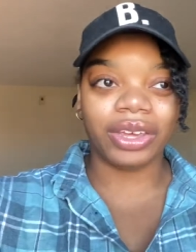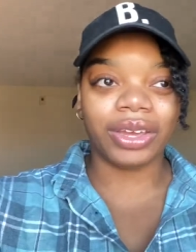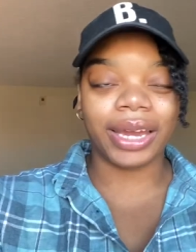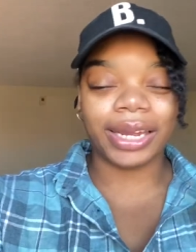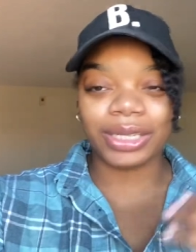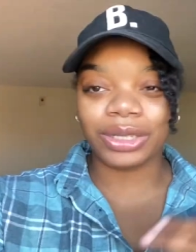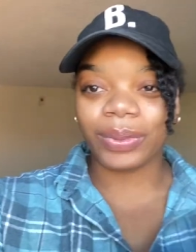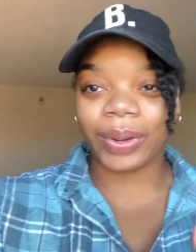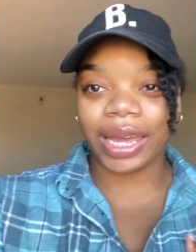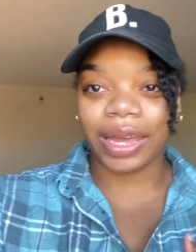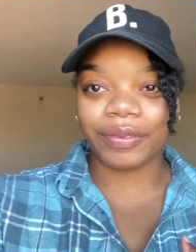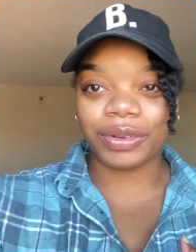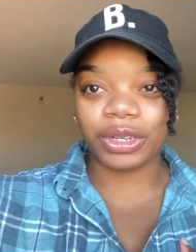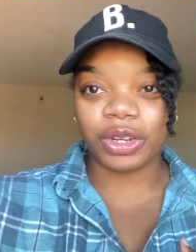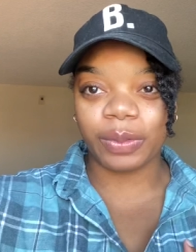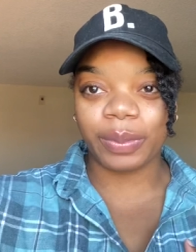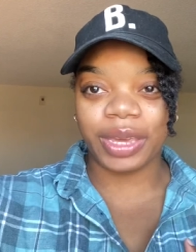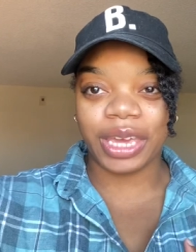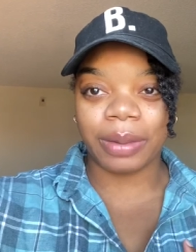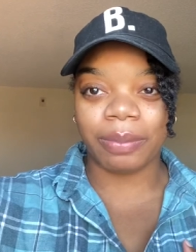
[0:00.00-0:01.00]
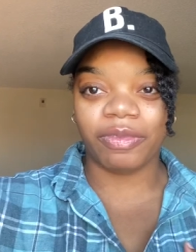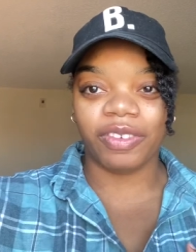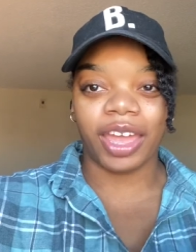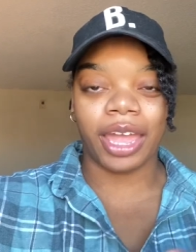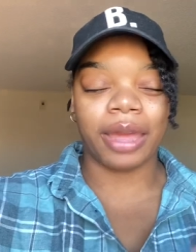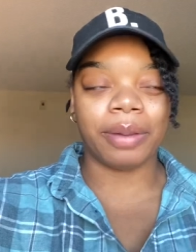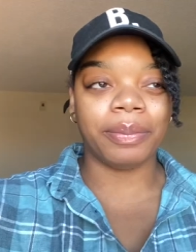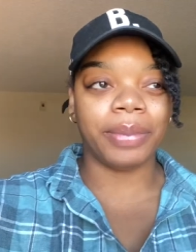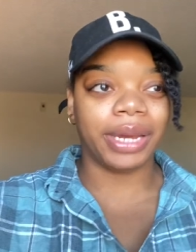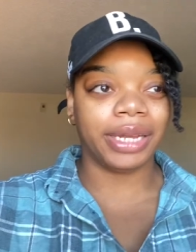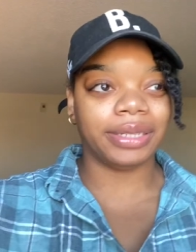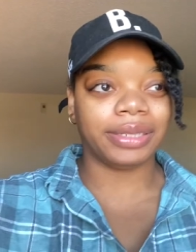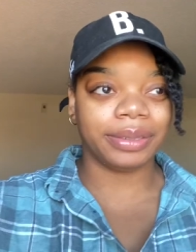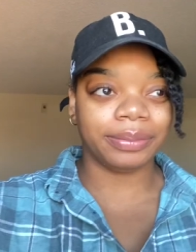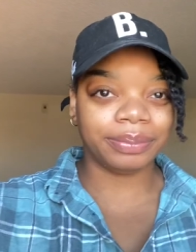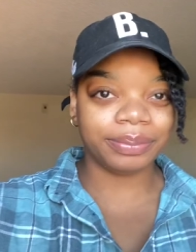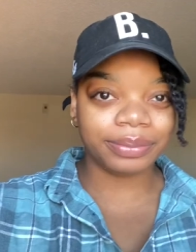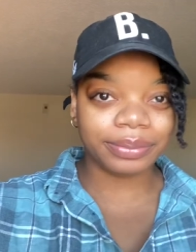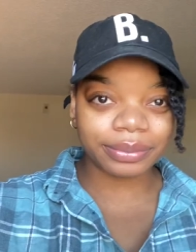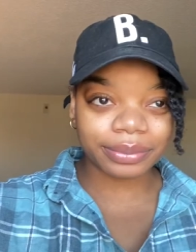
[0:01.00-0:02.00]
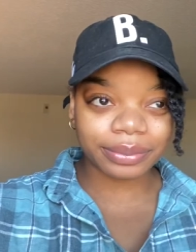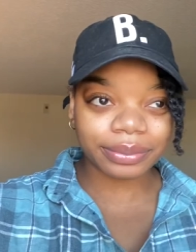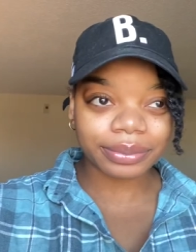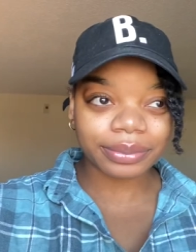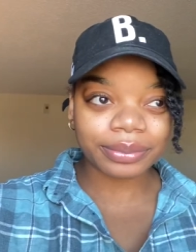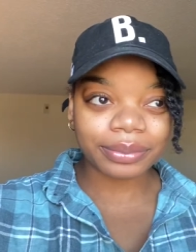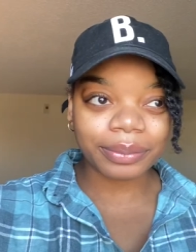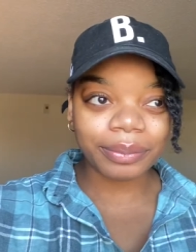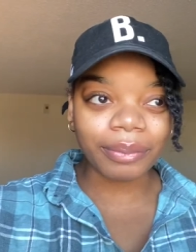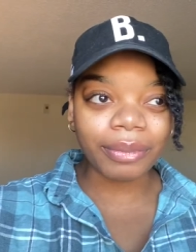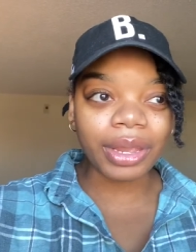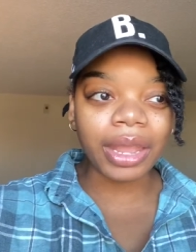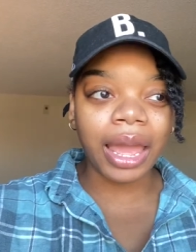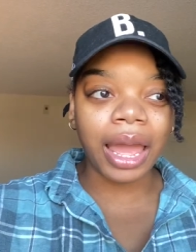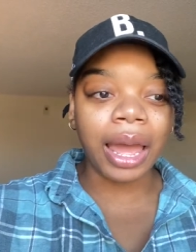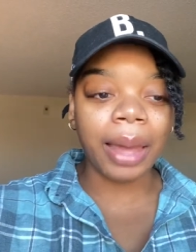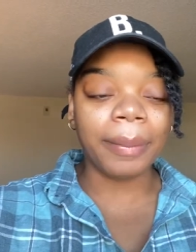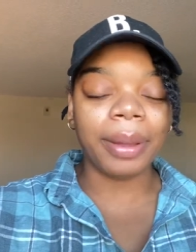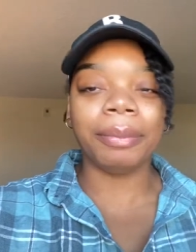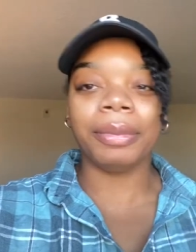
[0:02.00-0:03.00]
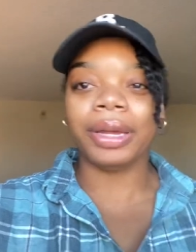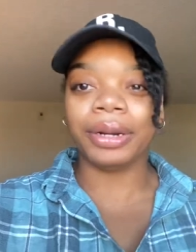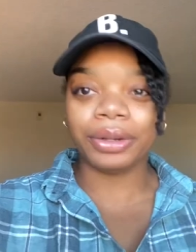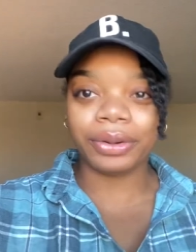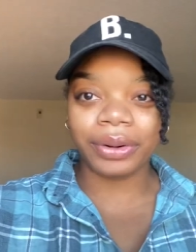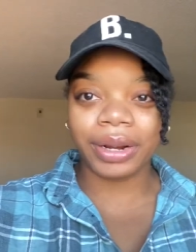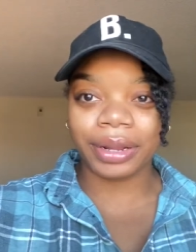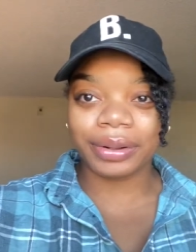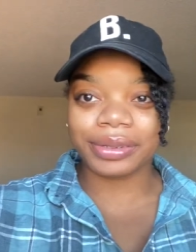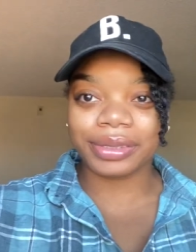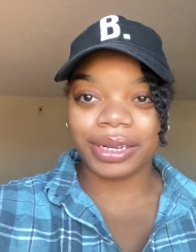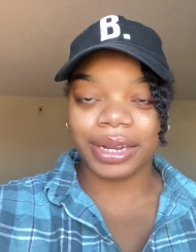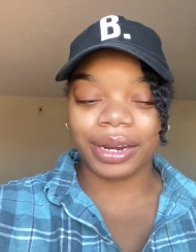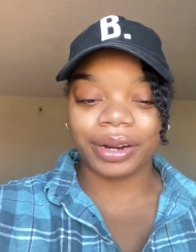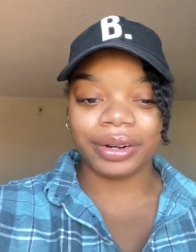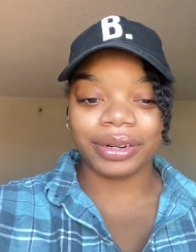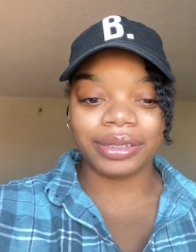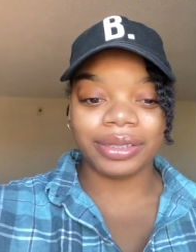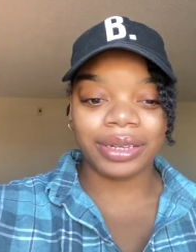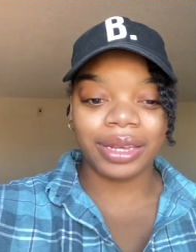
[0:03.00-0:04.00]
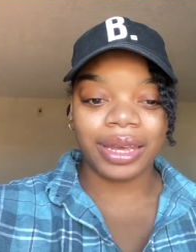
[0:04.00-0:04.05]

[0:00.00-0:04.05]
You guys know I have a 2 p.m. van, but um, I'm going to go downstairs.